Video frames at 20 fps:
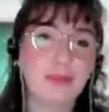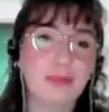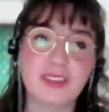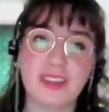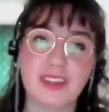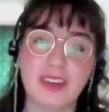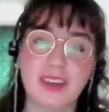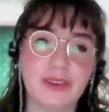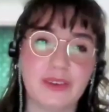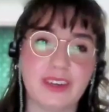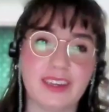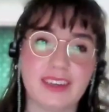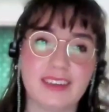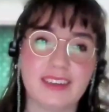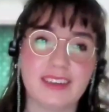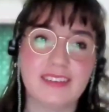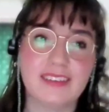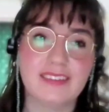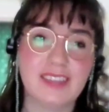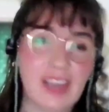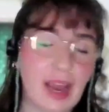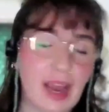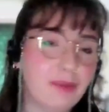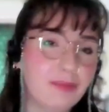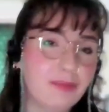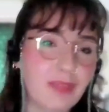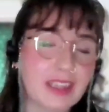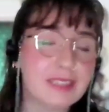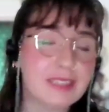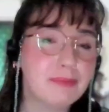Absolutely. Yeah,
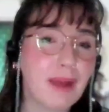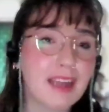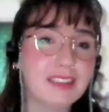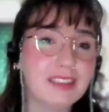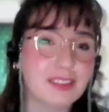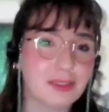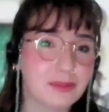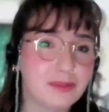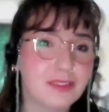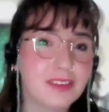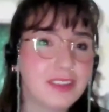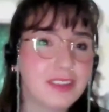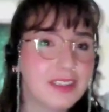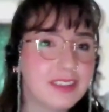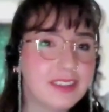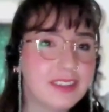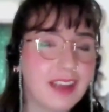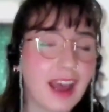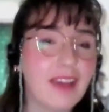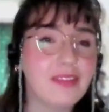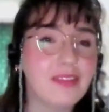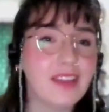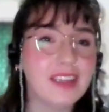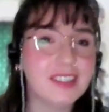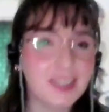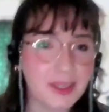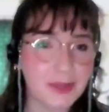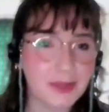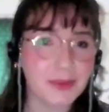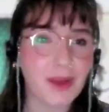that's massive. And
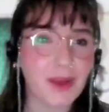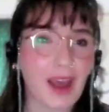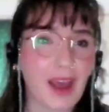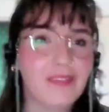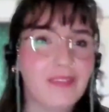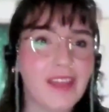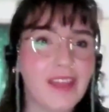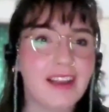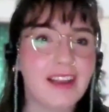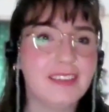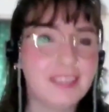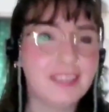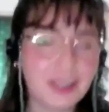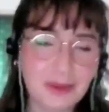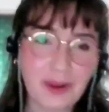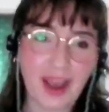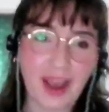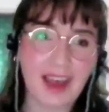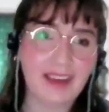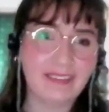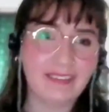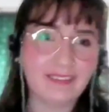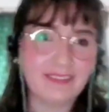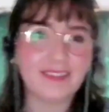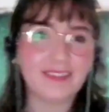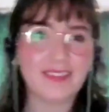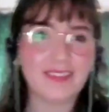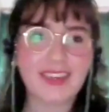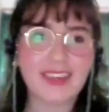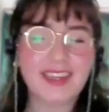they do have
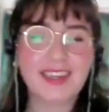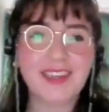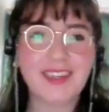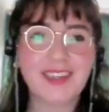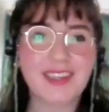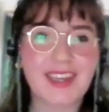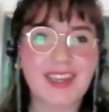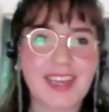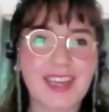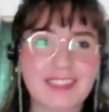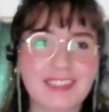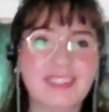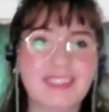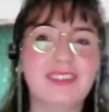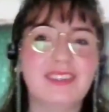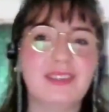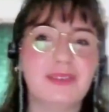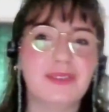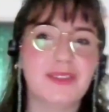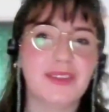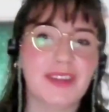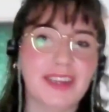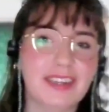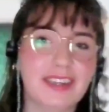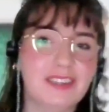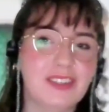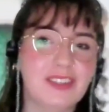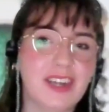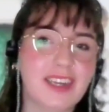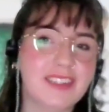institutional
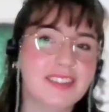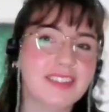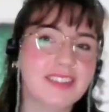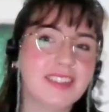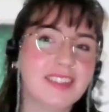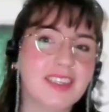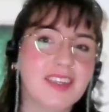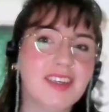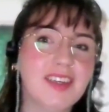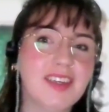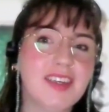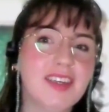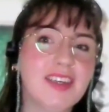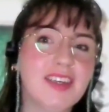interests.